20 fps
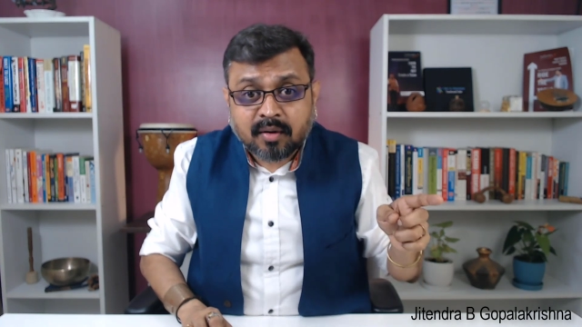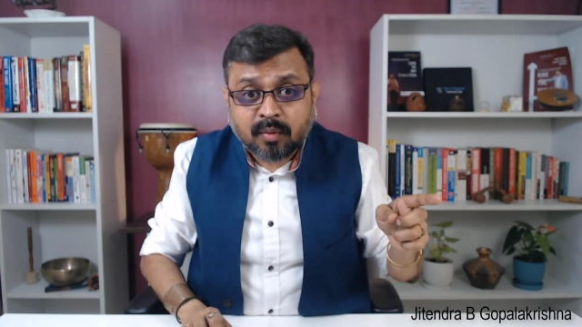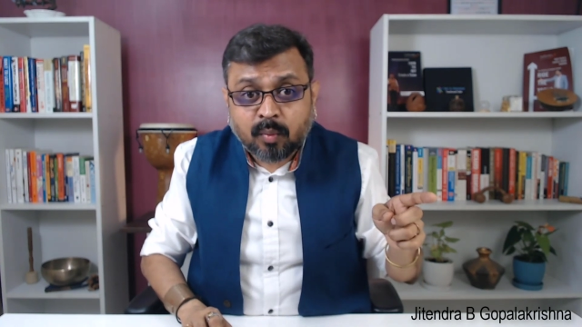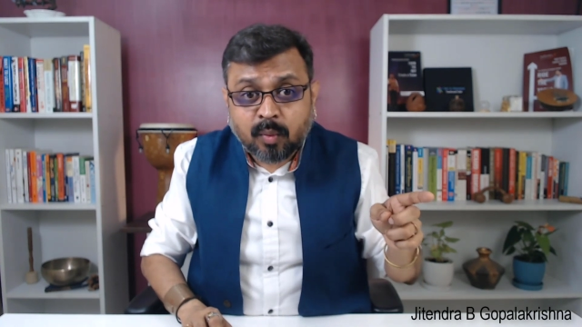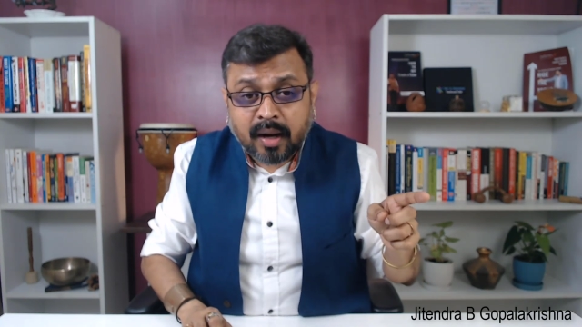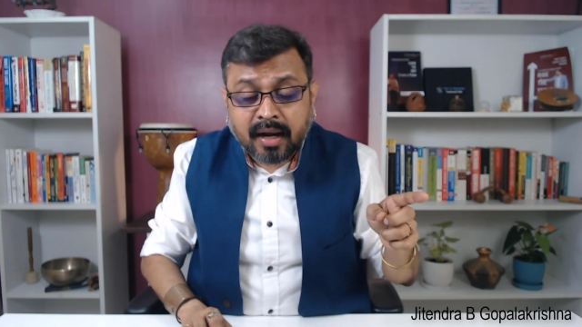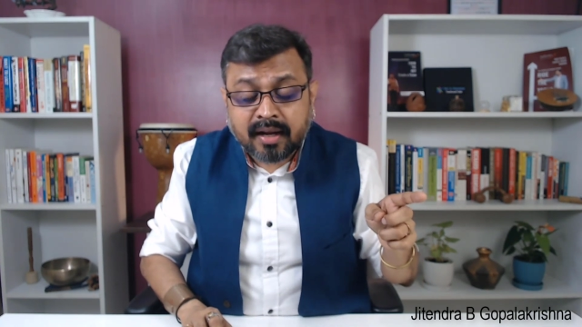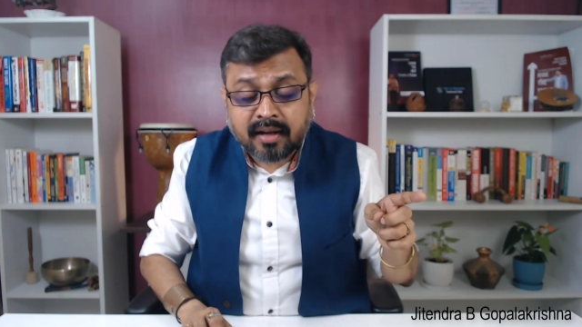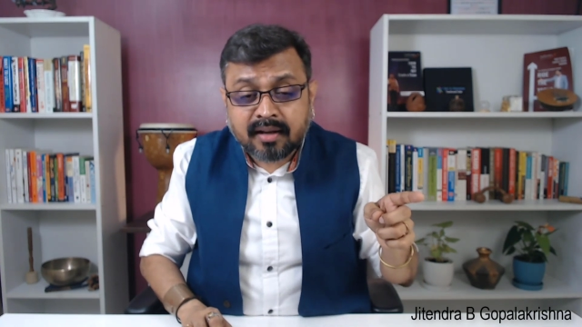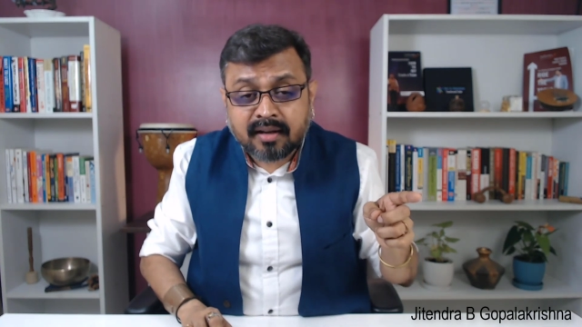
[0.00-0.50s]

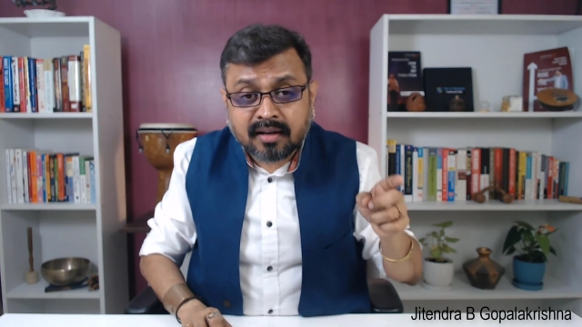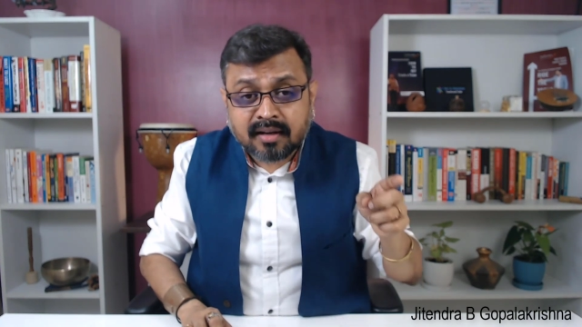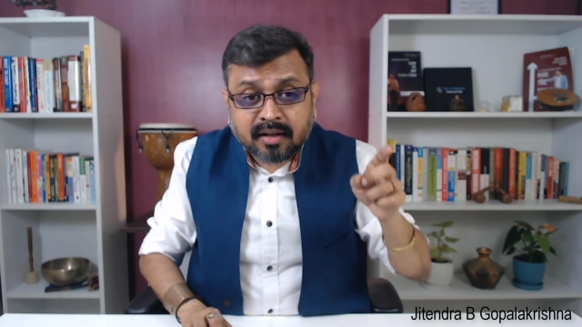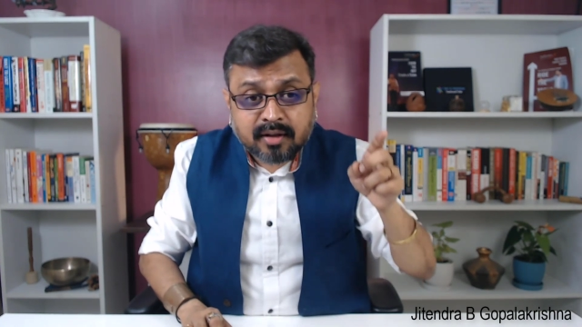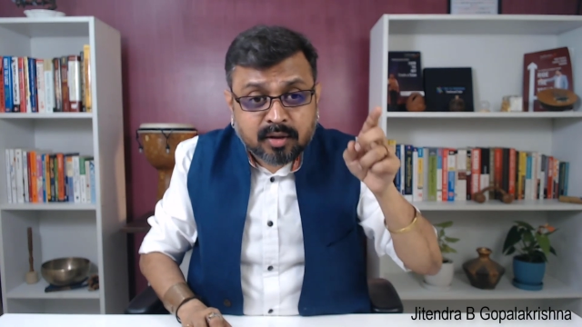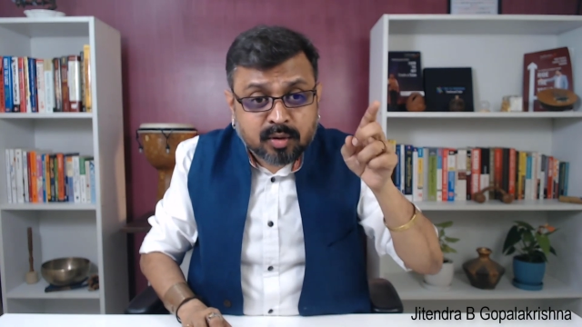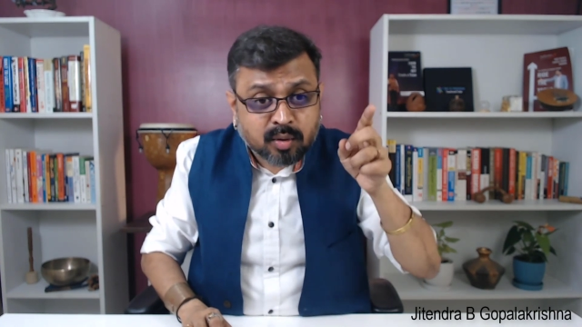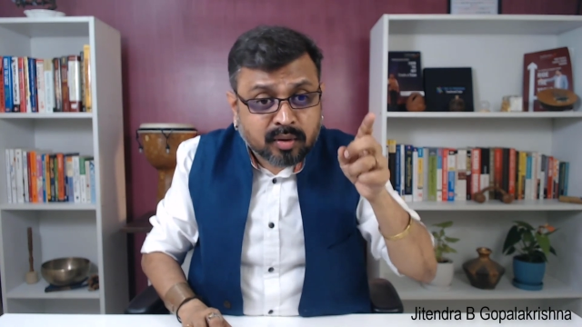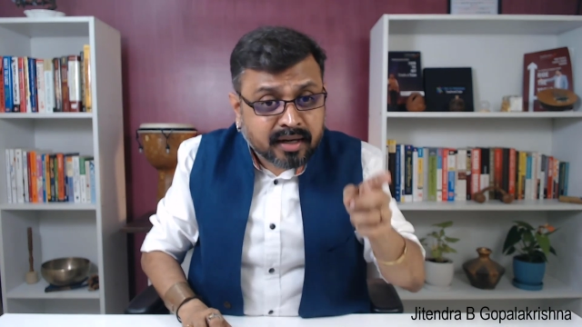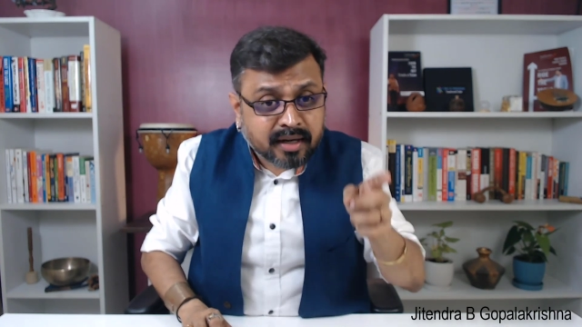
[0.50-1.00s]
while
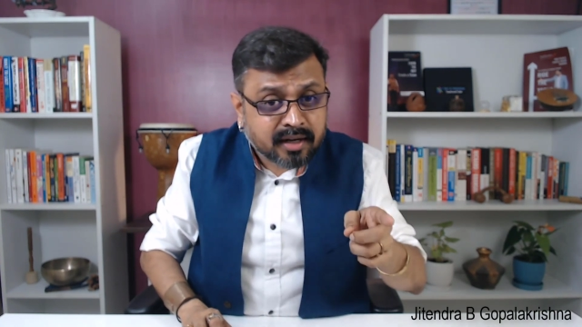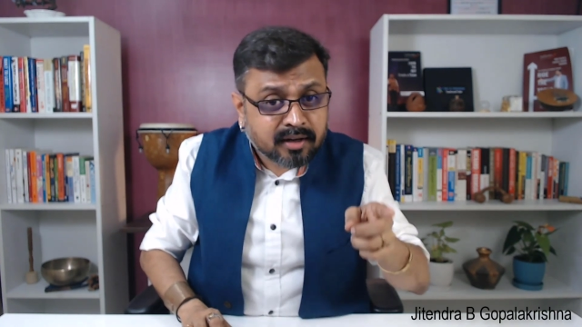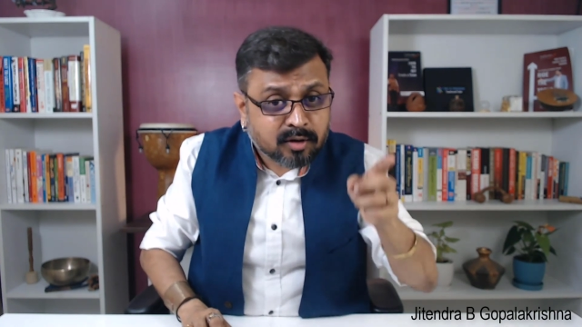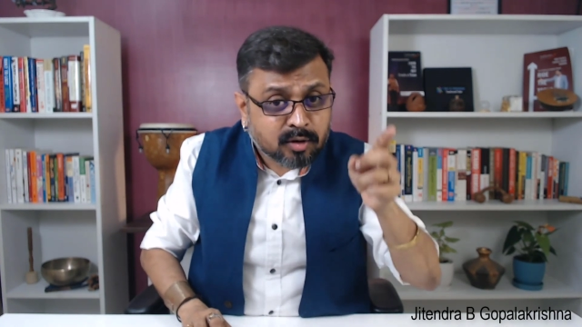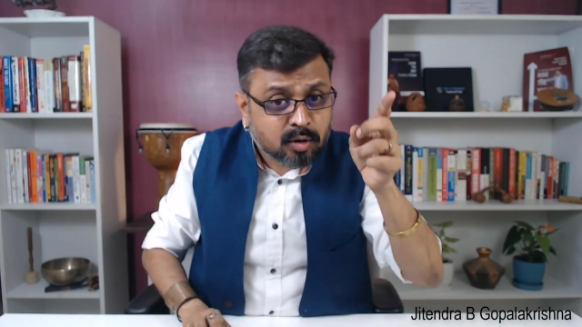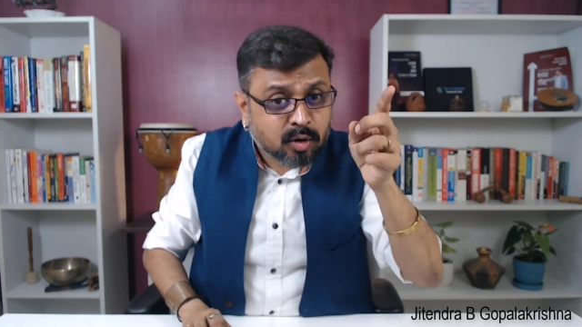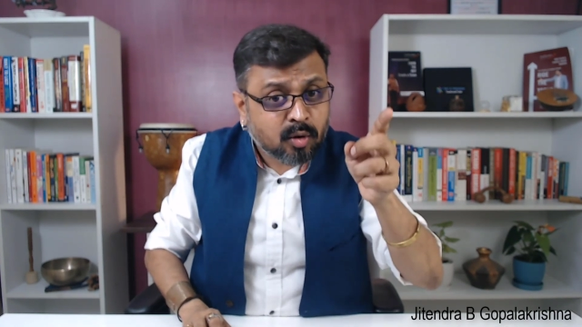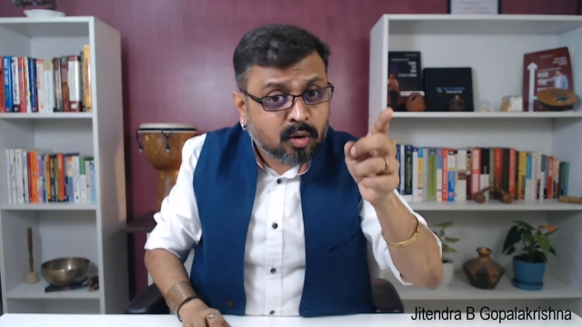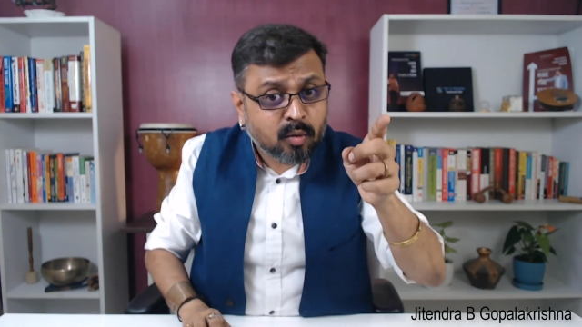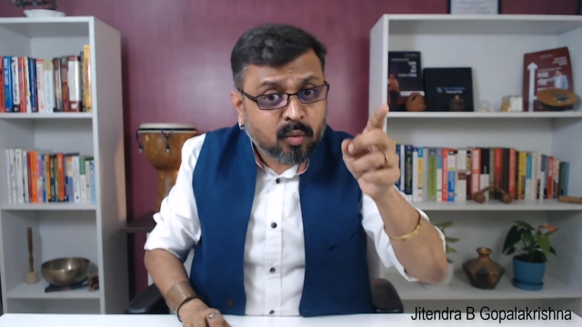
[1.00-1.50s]
you can
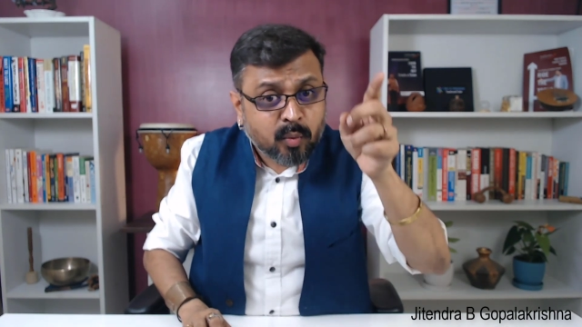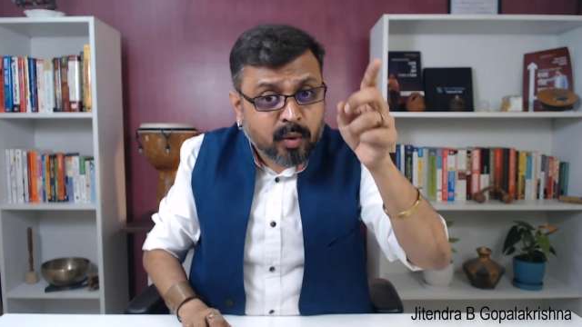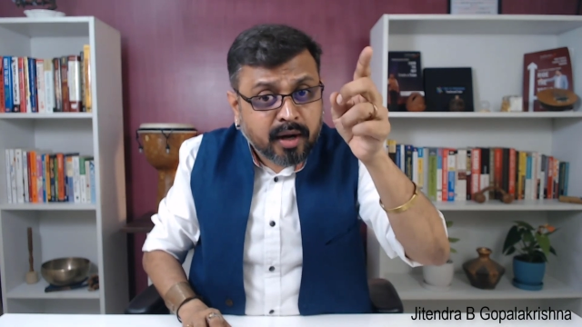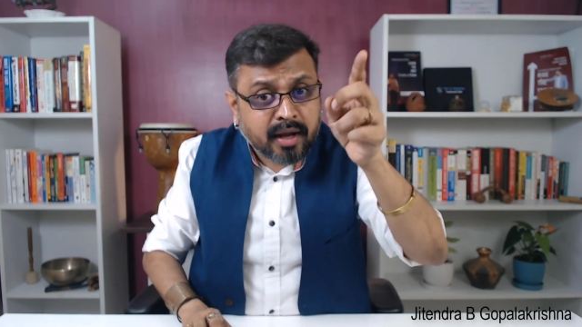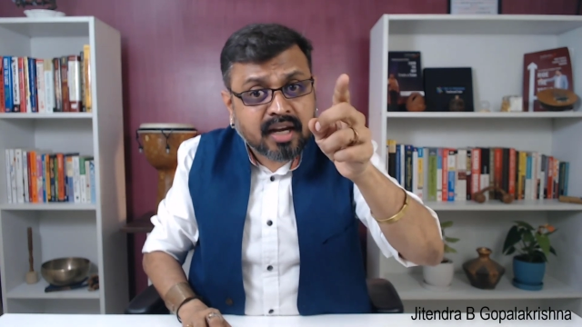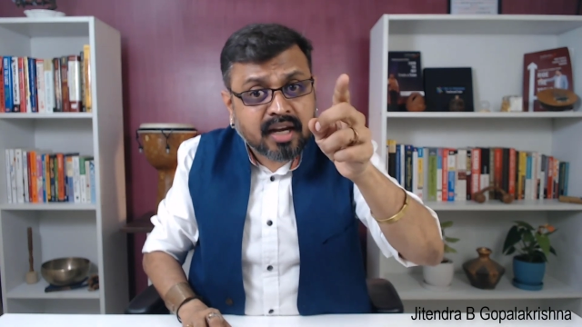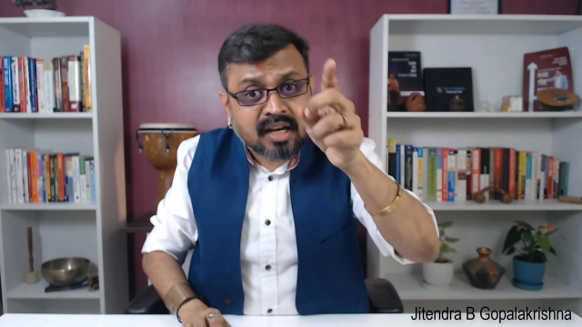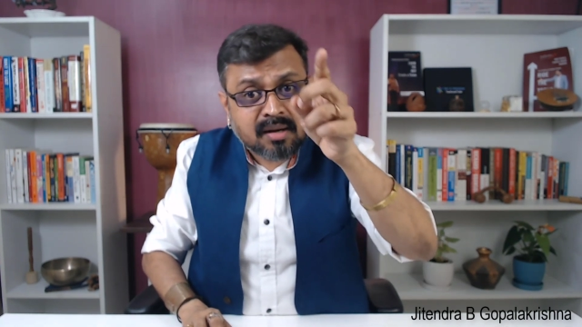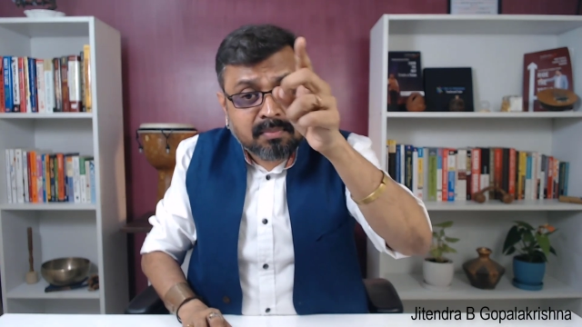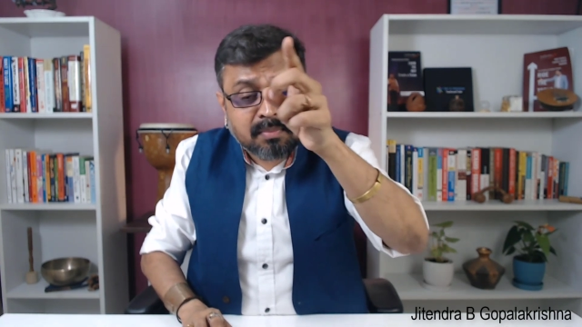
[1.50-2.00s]
go
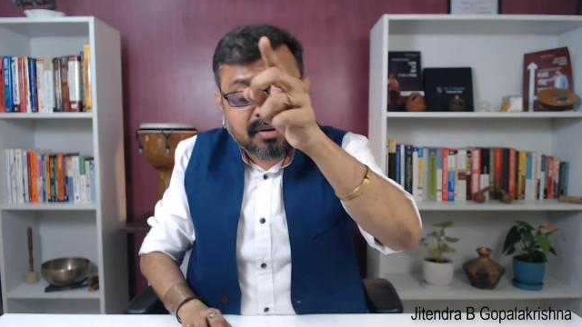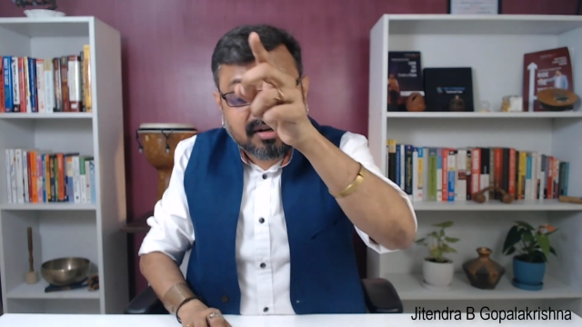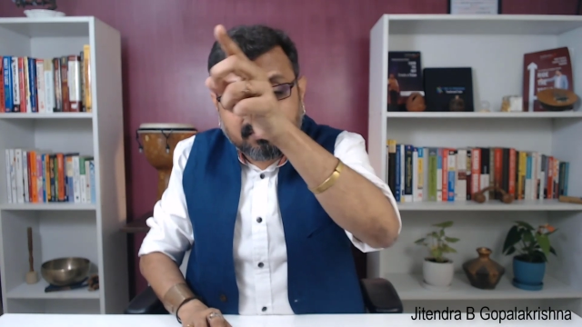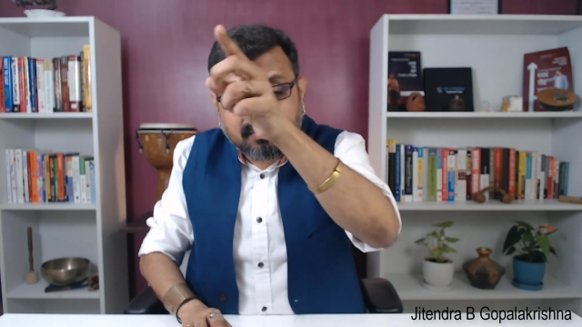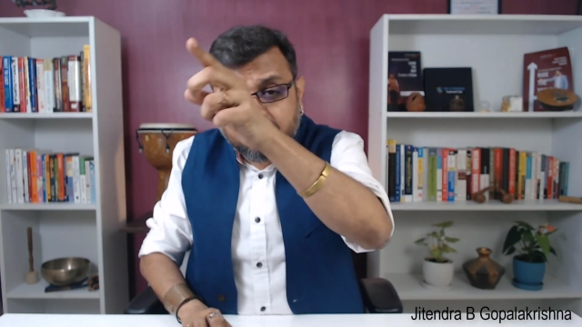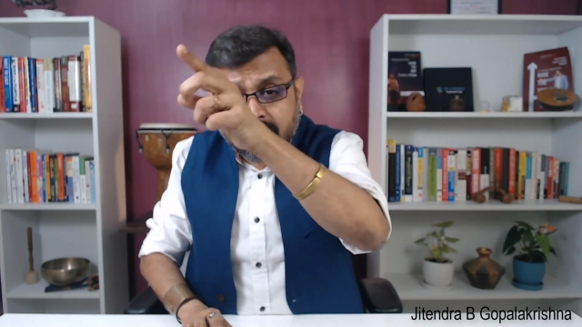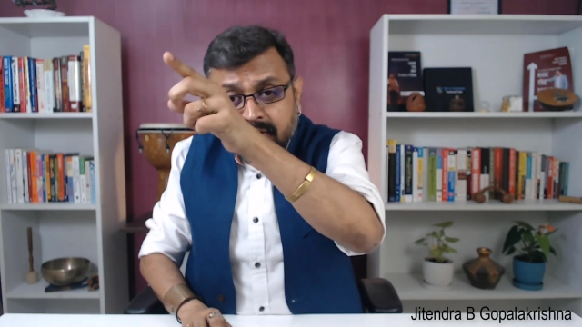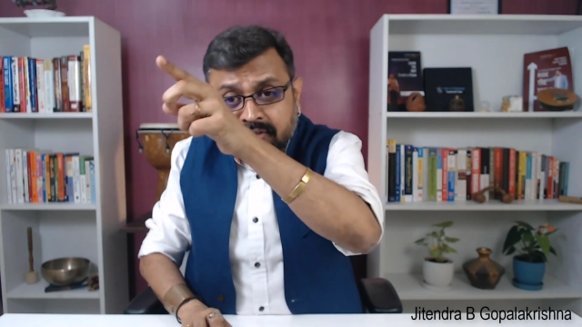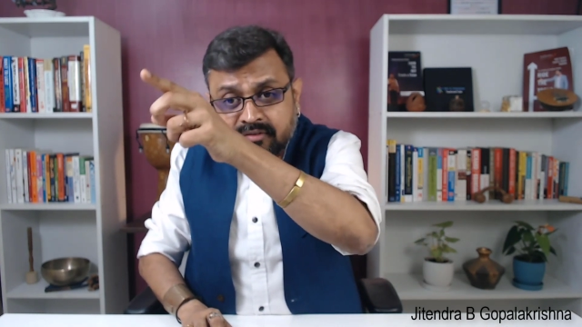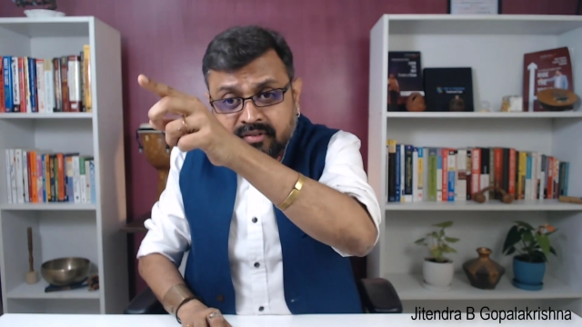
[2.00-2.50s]
variable by